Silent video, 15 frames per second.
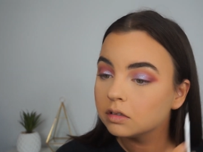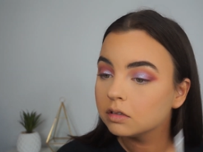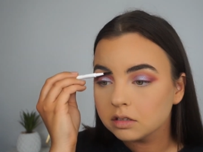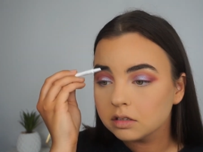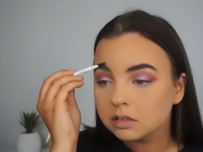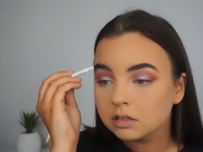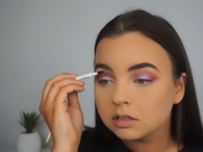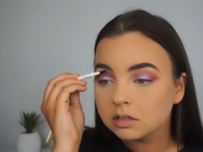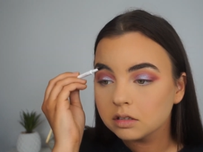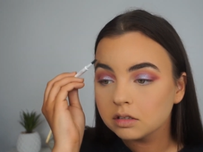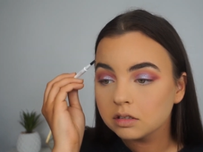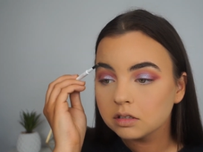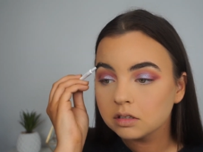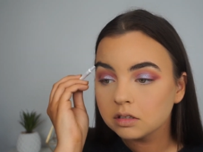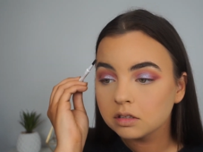I
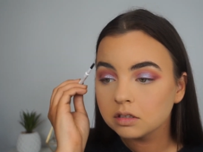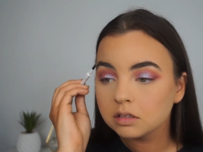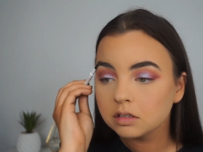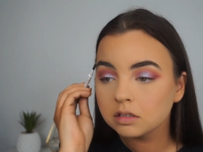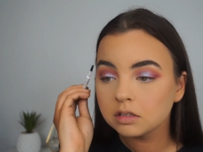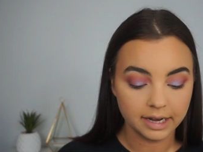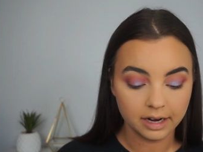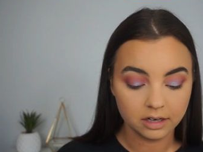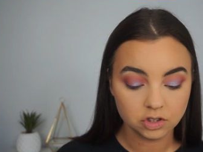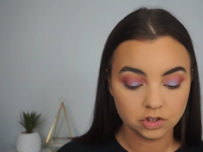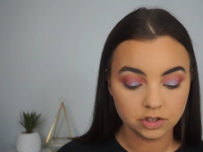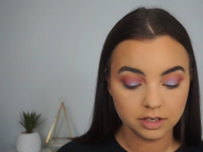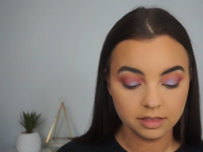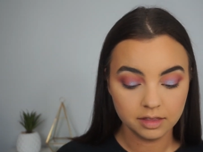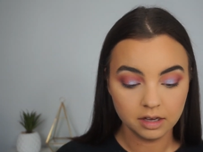
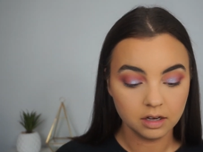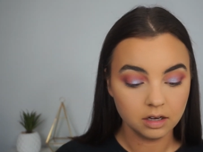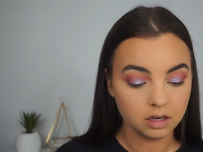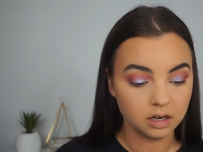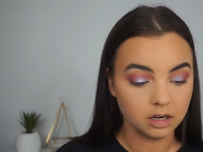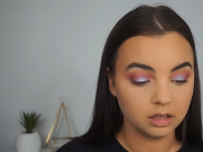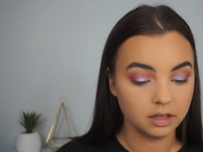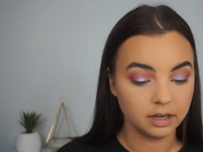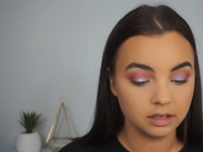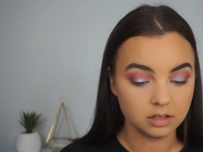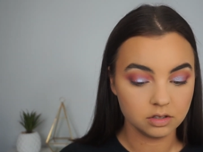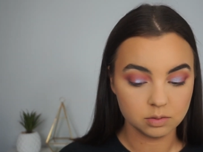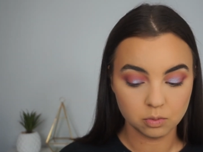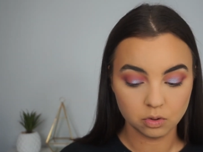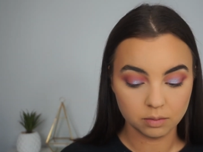actually think I like
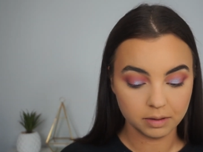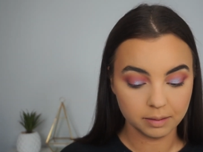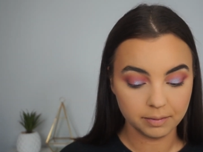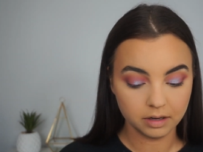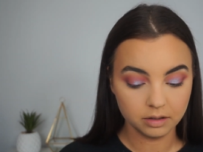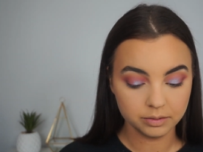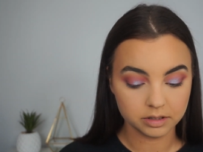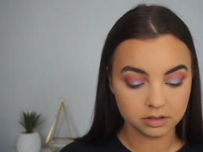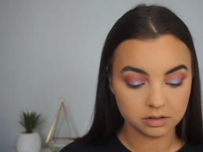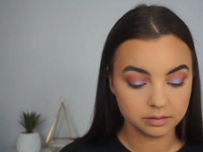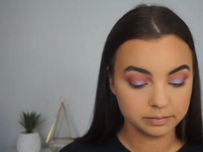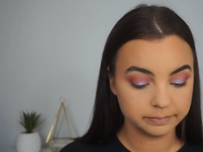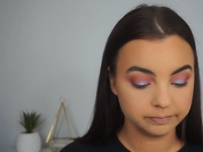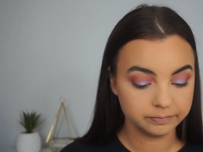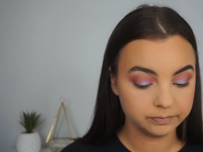this more than my brow is.